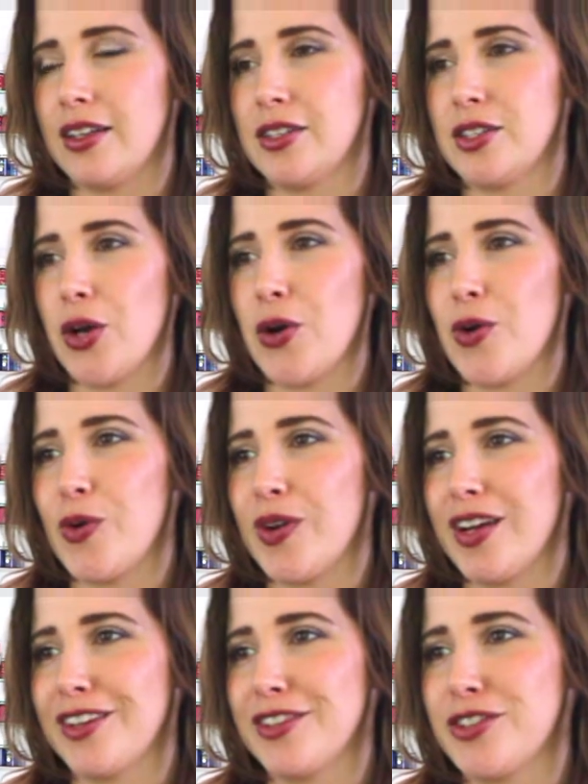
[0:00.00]

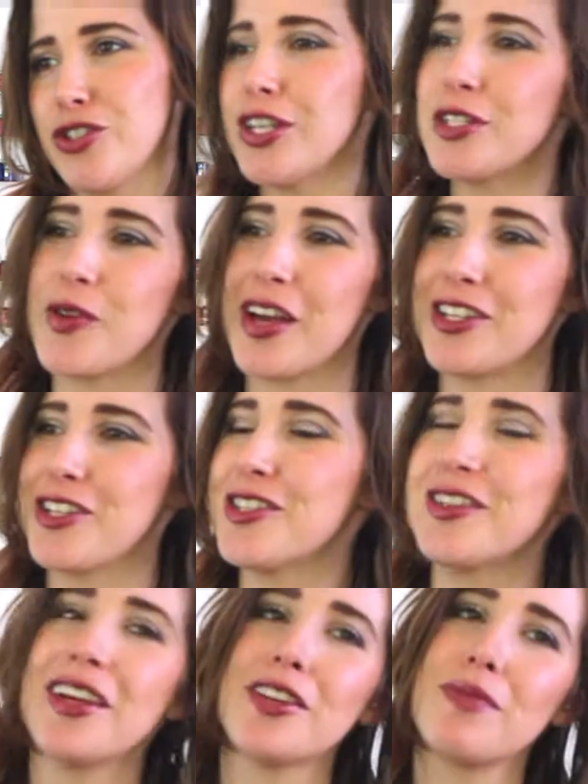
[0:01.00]
So Stress Away
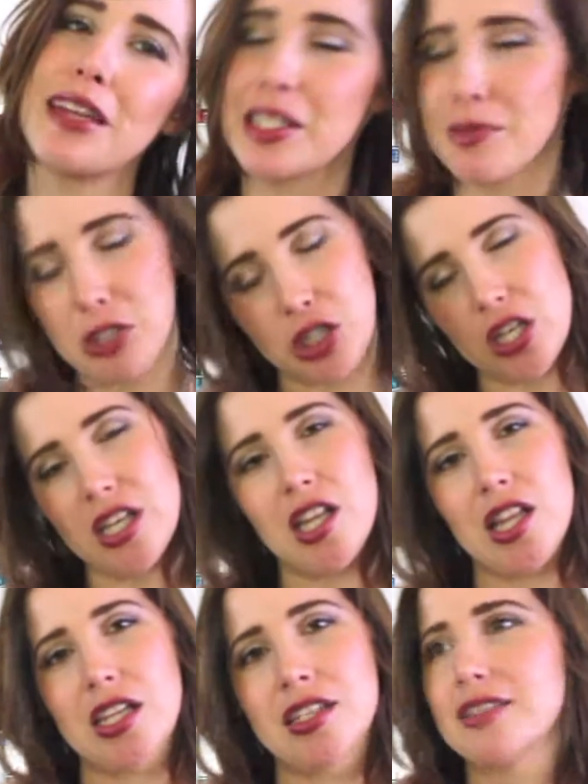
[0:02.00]
just like makes me
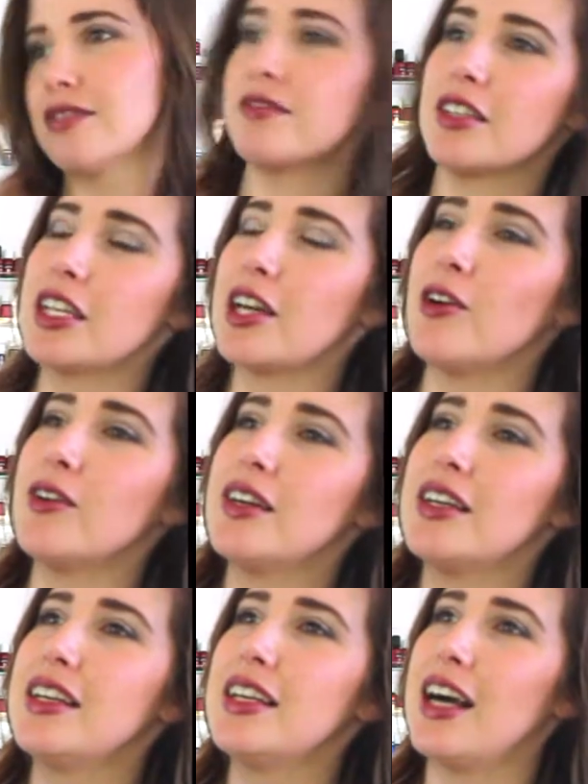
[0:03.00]
chill, you know?
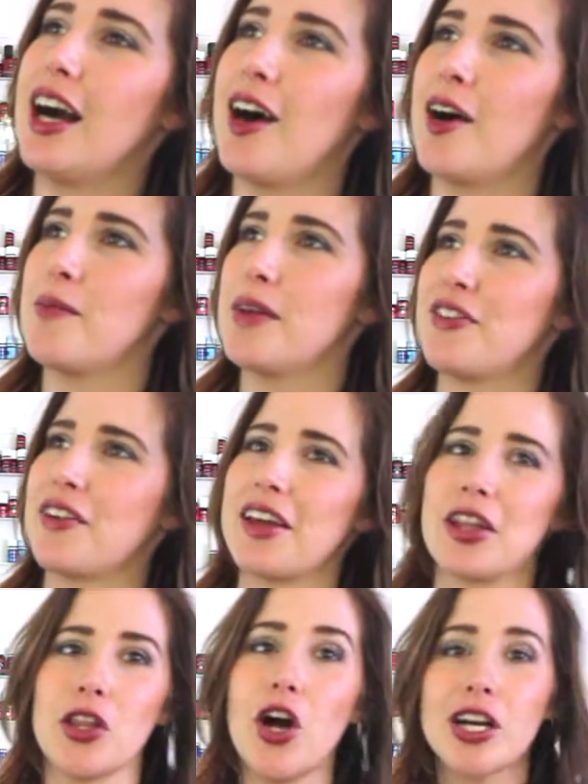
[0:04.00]
If I
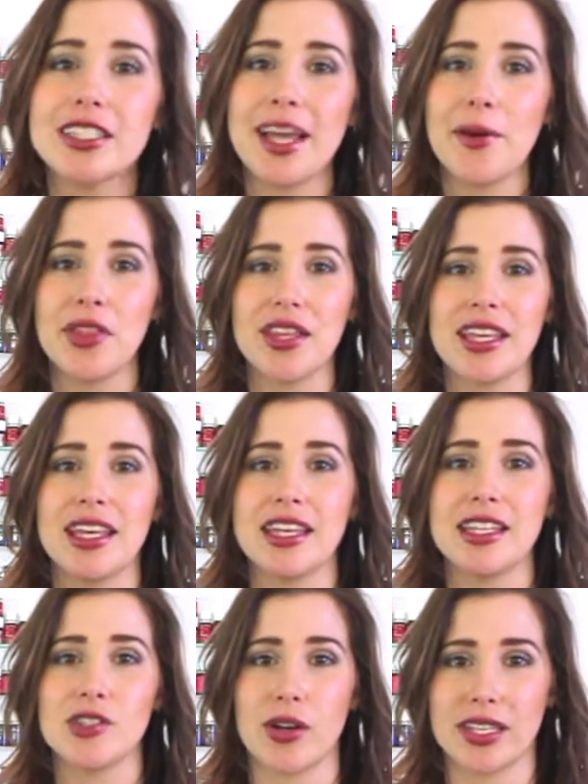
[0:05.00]
had a long day with the
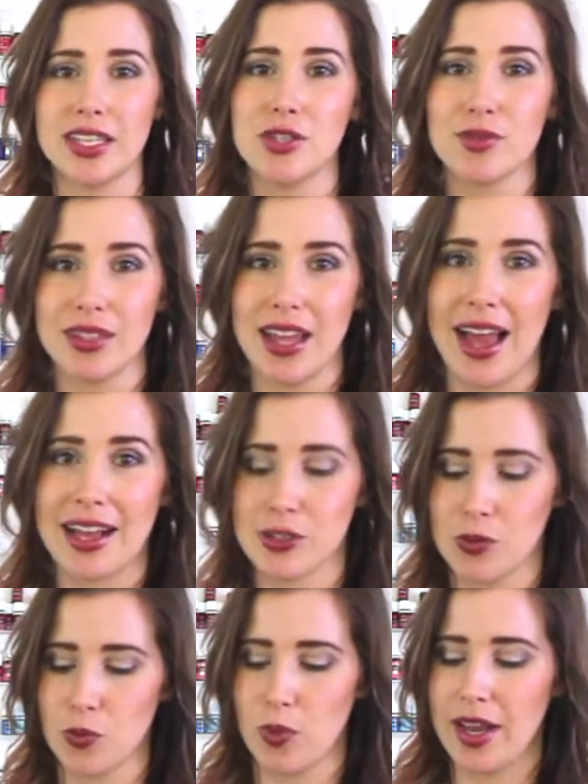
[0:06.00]
kids or I need to
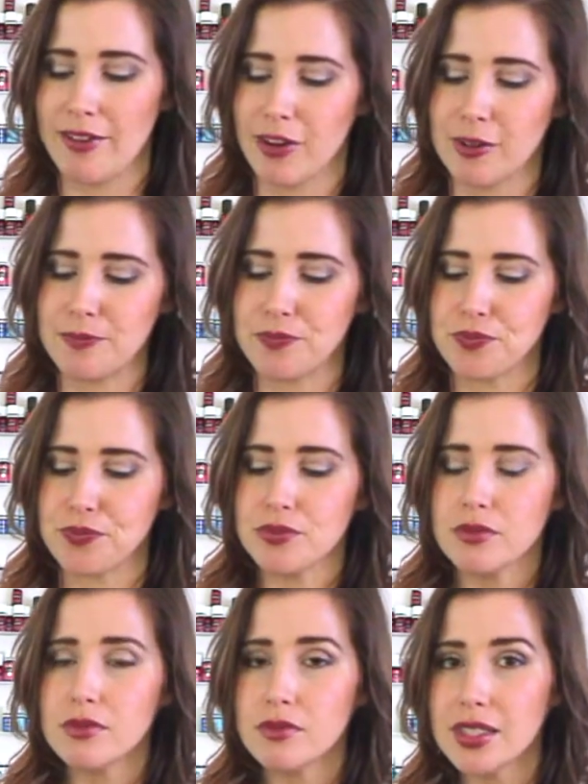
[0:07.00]
relax or whatever,
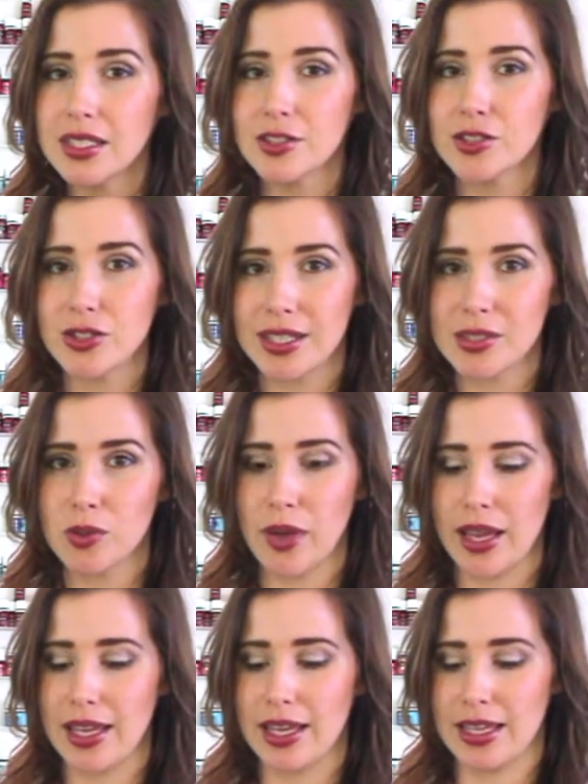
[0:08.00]
Stress
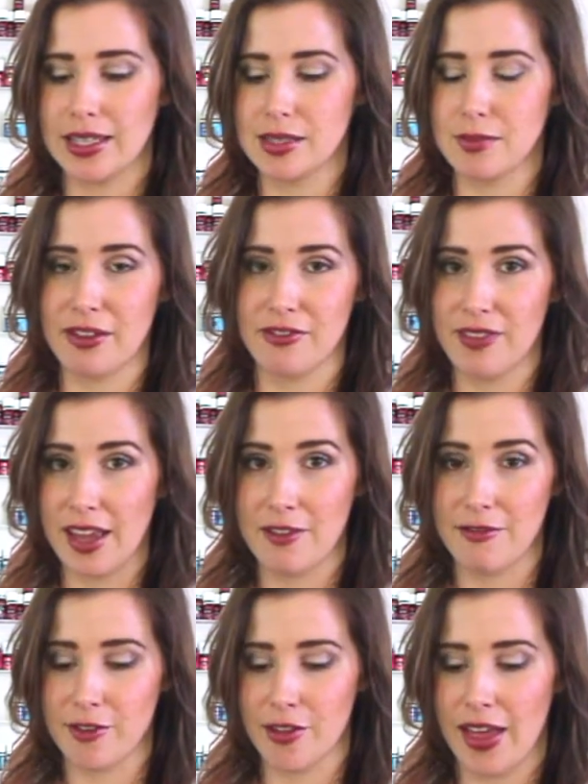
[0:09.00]
Away is my
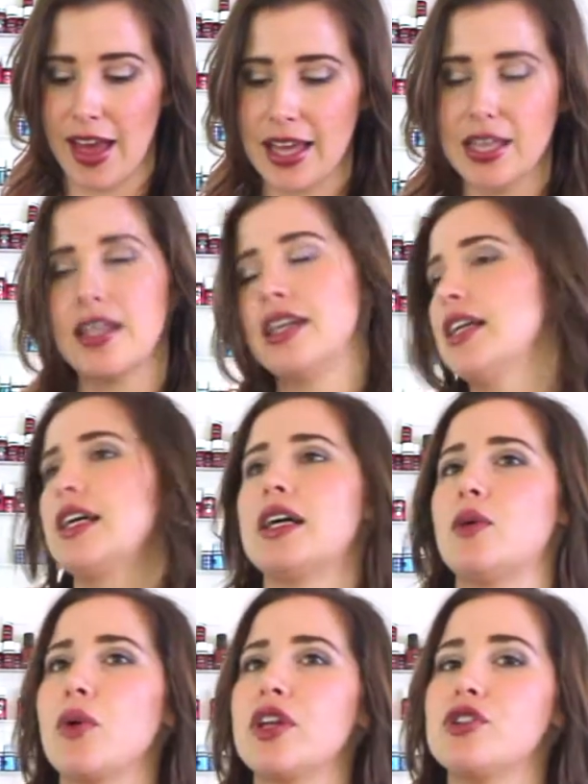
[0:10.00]
fave for that.
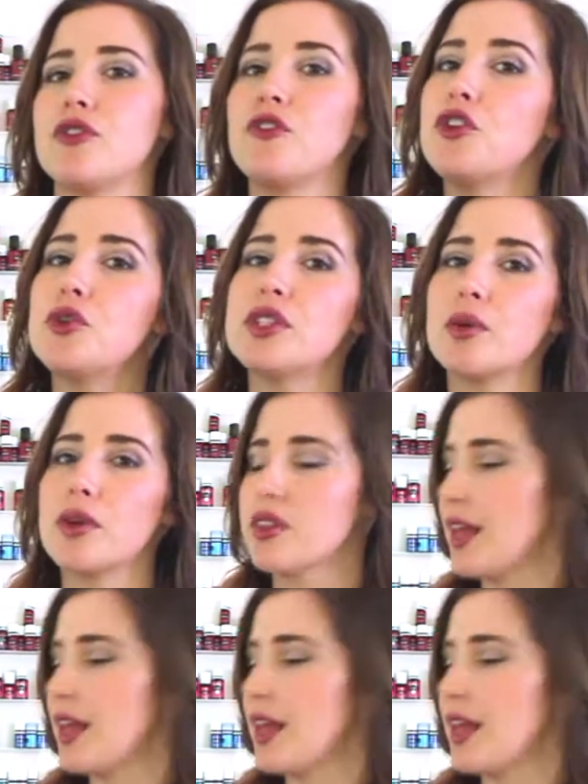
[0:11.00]
We diffuse it with